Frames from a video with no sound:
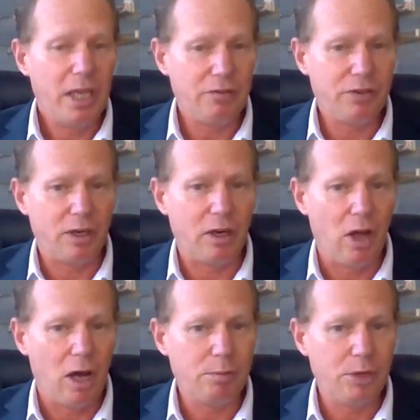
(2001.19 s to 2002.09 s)
If an
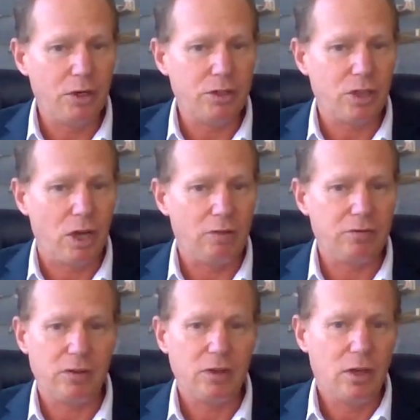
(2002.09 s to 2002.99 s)
alarm goes
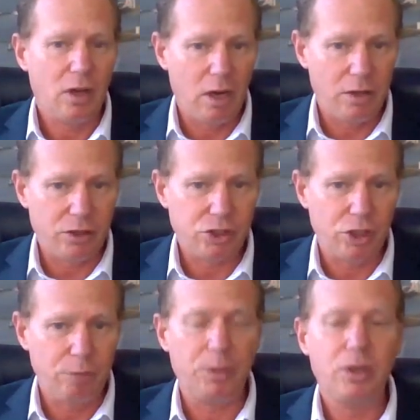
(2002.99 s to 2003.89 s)
off on the
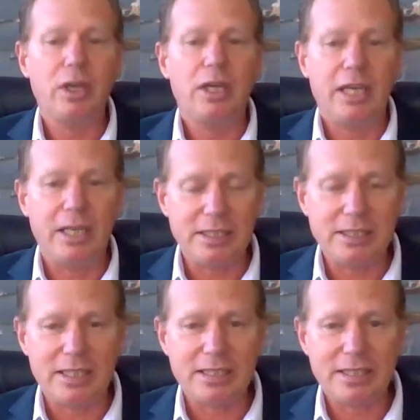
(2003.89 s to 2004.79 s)
ship, it
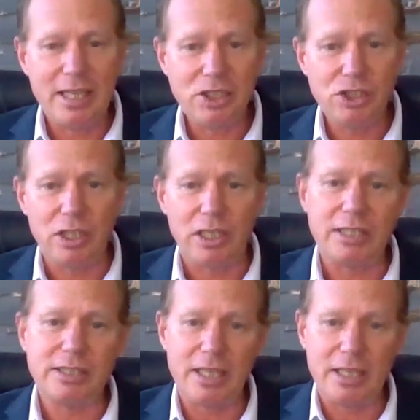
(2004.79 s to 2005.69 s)
is
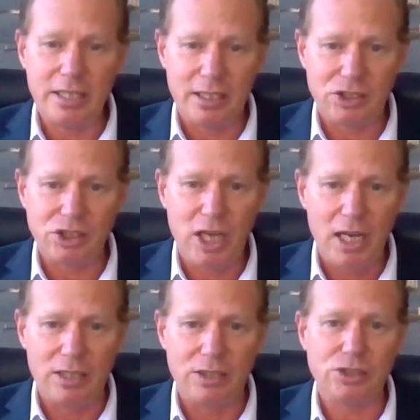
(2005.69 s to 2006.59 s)
essentially sending a
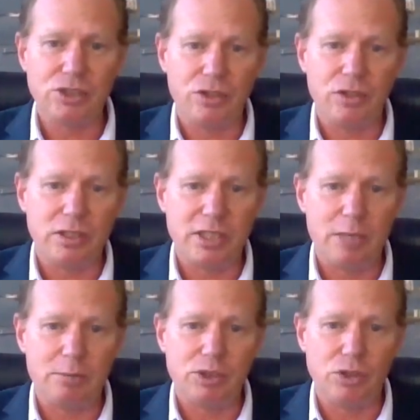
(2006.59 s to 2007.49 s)
challenge to the
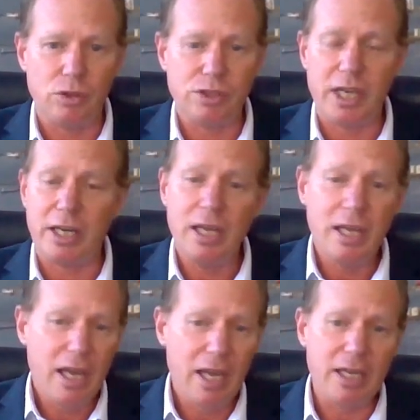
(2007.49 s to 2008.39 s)
team ashore saying,
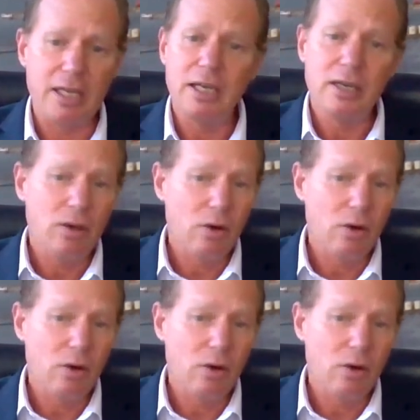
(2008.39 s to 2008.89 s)
hey,